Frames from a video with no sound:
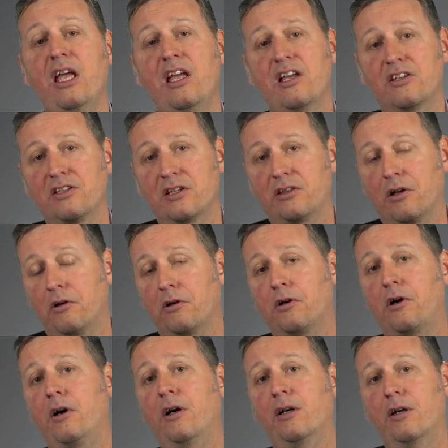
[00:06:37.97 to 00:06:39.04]
is at the
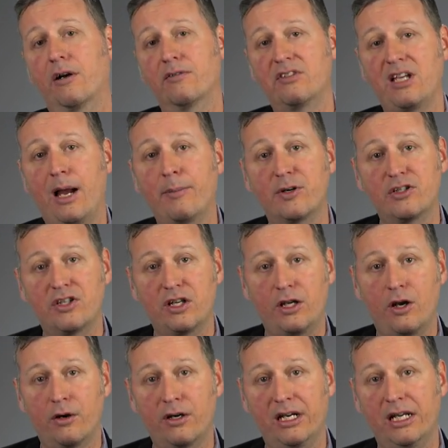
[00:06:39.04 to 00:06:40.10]
heart of
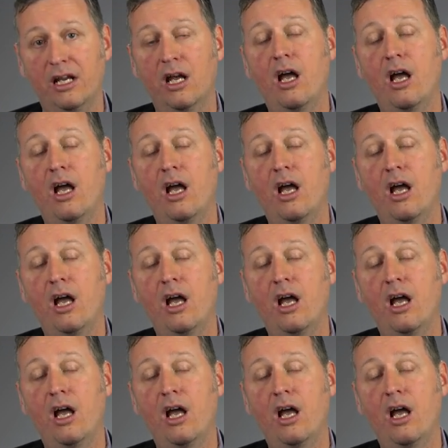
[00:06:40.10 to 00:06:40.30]
cybersecurity.